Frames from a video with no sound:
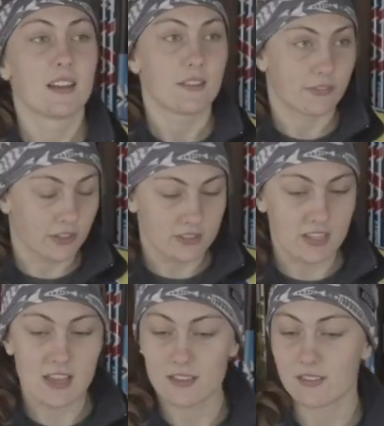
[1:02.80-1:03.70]
first
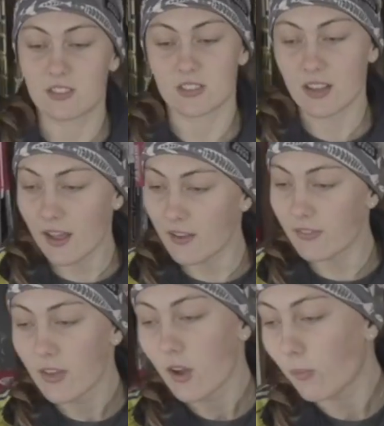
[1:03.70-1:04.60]
thing, just kind of
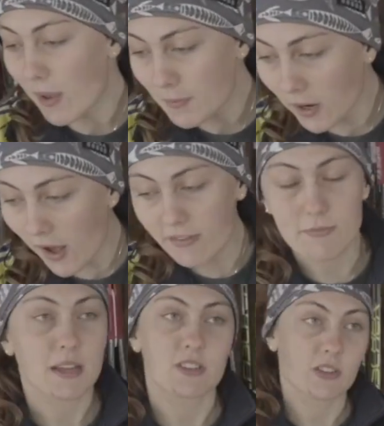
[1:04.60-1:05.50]
wipe it off, make sure